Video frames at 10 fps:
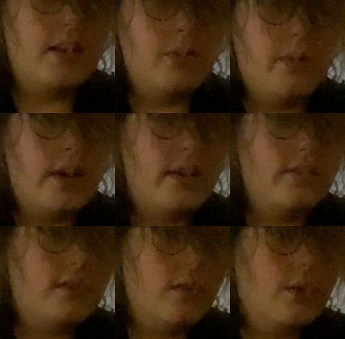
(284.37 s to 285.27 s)
your
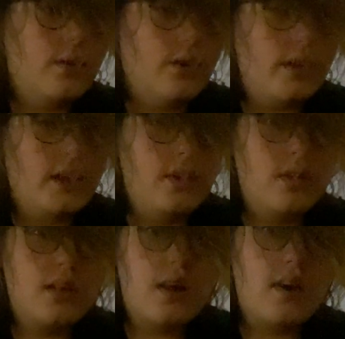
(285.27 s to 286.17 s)
worst or you
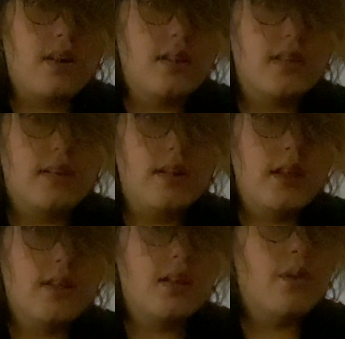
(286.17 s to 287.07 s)
can't
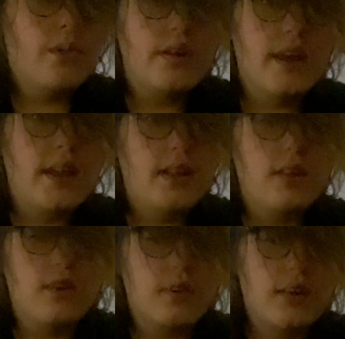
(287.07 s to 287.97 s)
go on any
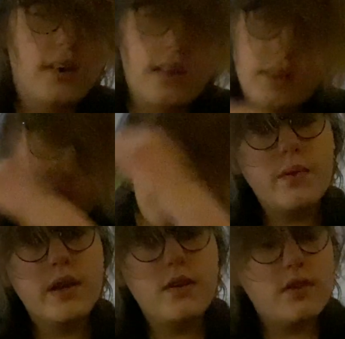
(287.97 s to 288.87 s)
longer.
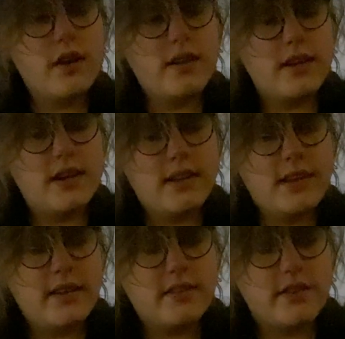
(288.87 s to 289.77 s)
We all know that
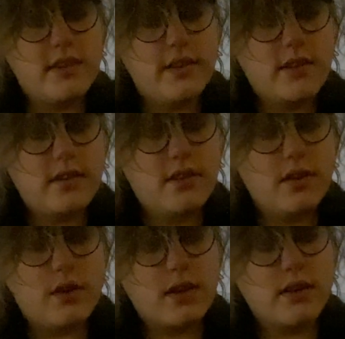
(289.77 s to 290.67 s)
there's
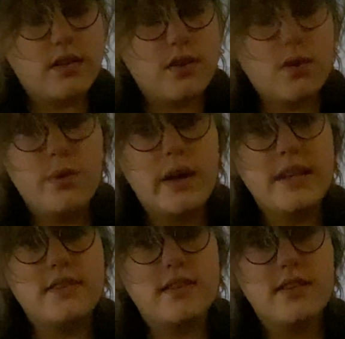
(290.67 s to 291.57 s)
not always
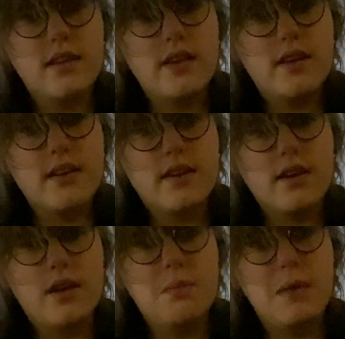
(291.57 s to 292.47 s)

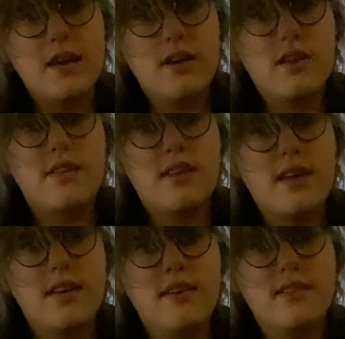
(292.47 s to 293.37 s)
going to be good
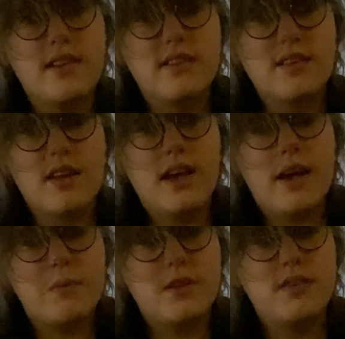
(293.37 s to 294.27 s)
things that's going to
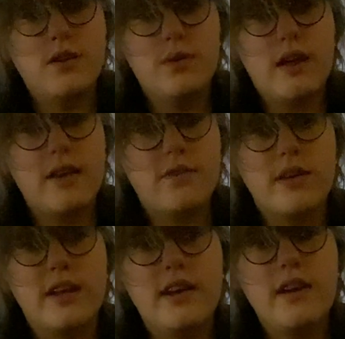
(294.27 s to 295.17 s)
happen to you
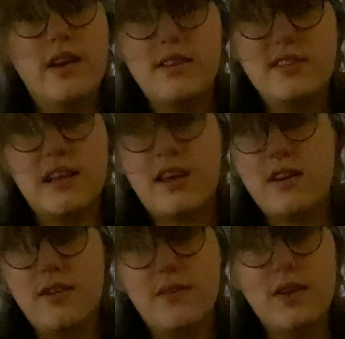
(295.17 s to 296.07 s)
every
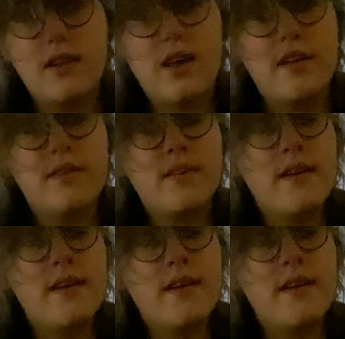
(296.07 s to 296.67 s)
second of your life,